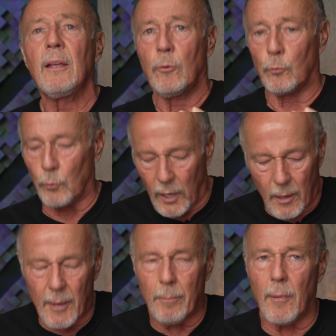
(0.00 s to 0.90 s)
Run
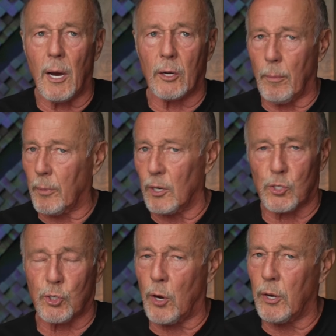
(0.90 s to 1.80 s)
them in mono. I'm going to
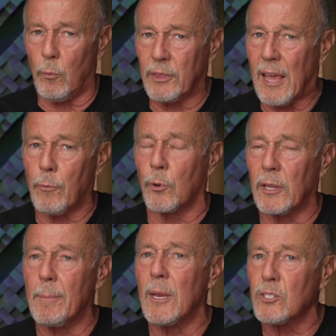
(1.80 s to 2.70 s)
show you what that
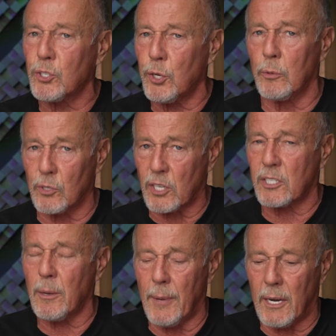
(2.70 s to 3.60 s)
really means to you in
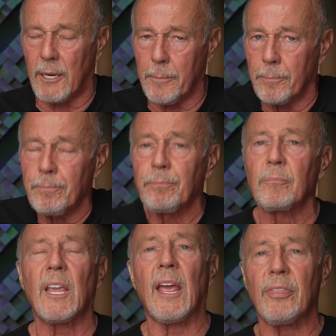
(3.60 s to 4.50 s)
just a minute.
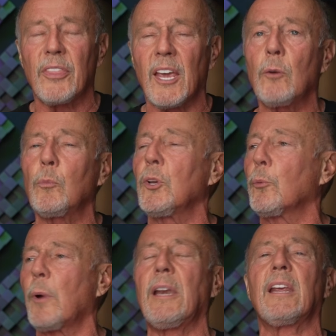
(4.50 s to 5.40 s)
And then when you're
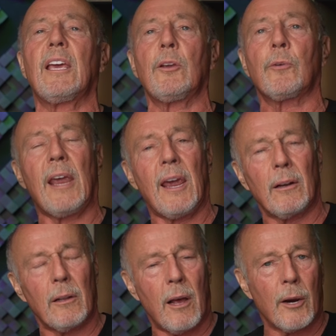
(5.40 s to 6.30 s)
ready to get your
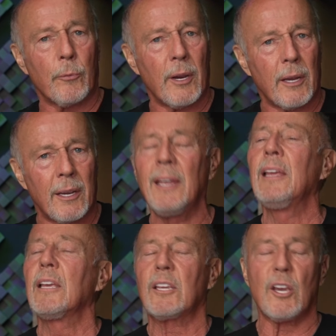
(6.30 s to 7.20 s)
analog rig,
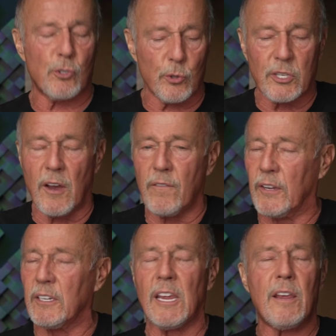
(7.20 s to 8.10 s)
get yourself
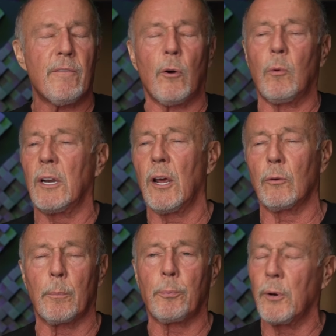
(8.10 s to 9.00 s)
an EVO
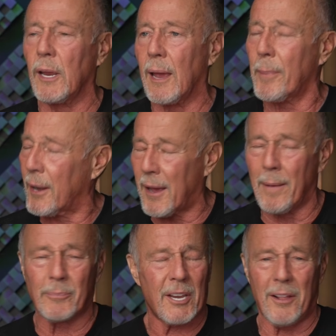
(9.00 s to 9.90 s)
100 preamp. And
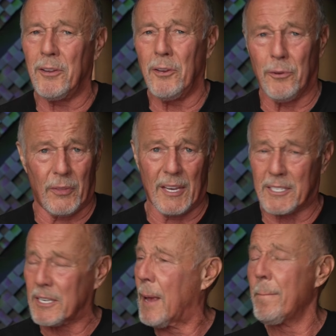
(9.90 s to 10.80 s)
I'm telling you
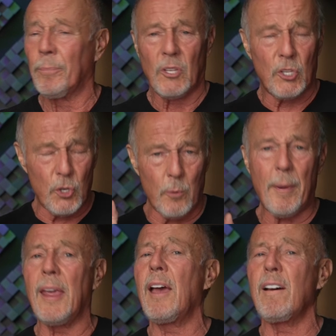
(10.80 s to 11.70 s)
this, you
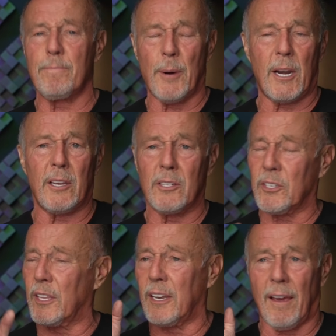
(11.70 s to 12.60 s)
may have buddies
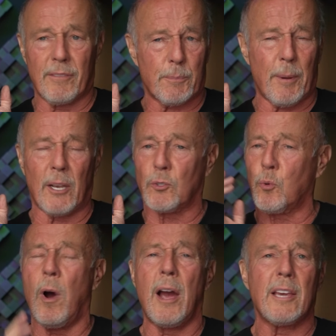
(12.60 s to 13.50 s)
that have spent
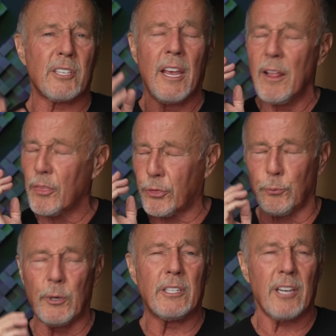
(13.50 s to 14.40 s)
twice,
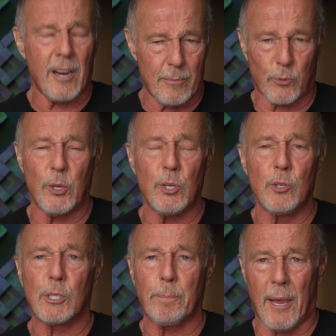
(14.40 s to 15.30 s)
3 times what you
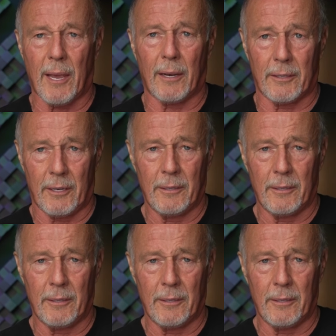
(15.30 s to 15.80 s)
spend,